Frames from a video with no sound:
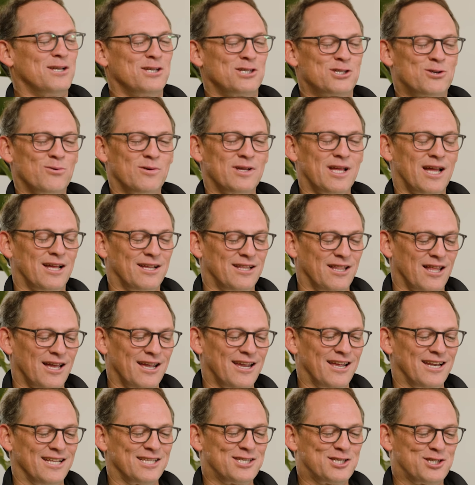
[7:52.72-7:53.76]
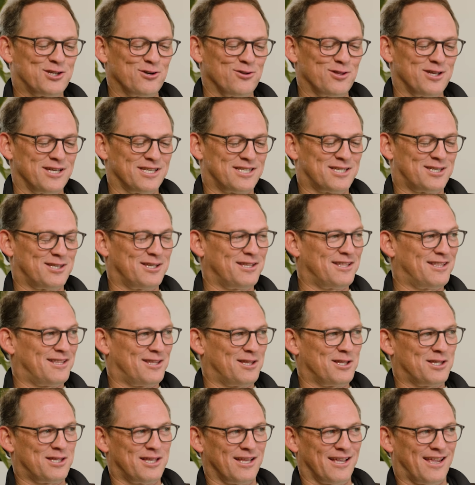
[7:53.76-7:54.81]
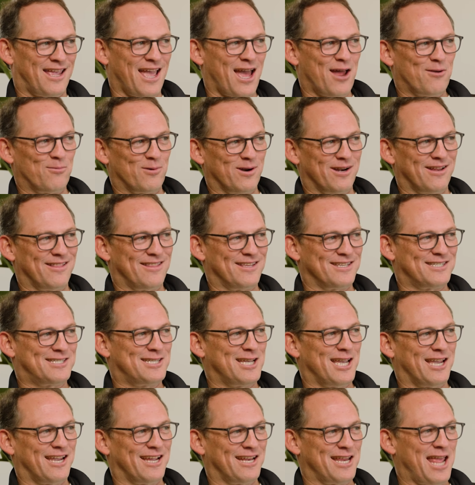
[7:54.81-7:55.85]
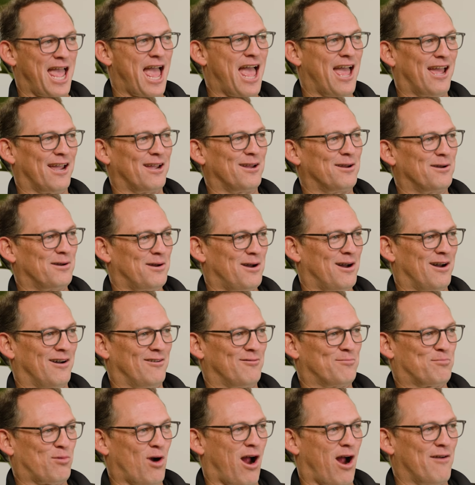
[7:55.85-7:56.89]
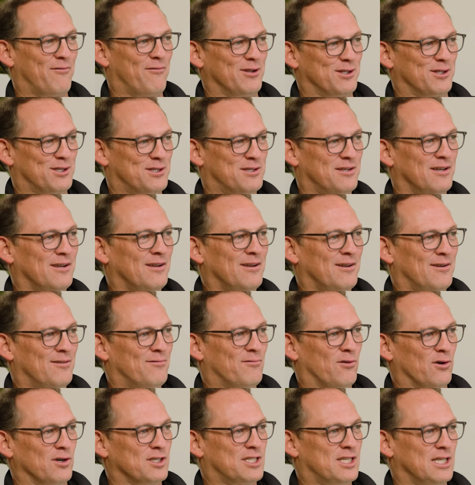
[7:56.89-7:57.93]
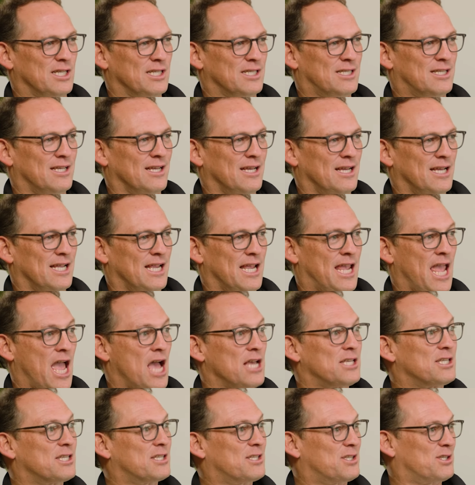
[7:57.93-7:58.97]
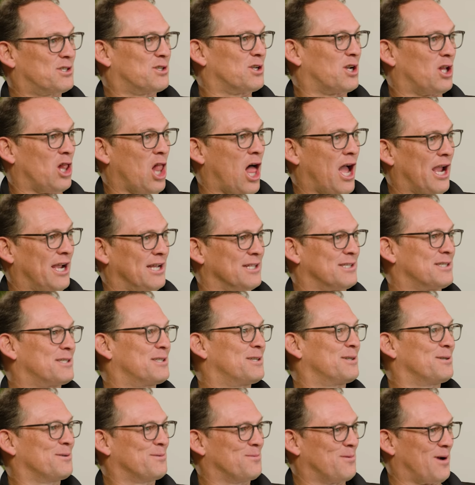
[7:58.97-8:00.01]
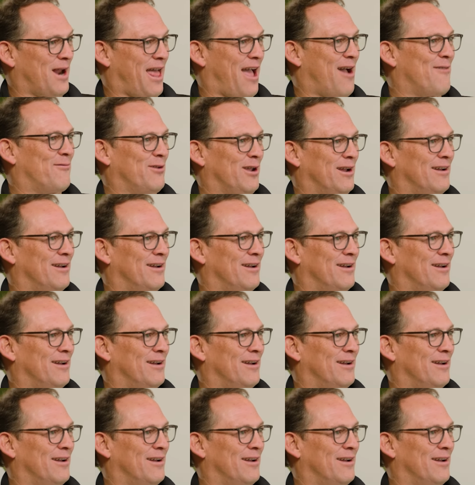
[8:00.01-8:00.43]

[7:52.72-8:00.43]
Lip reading: So I like it. It's still this, again, we're into this yin and yang of profits versus guests, clients, what have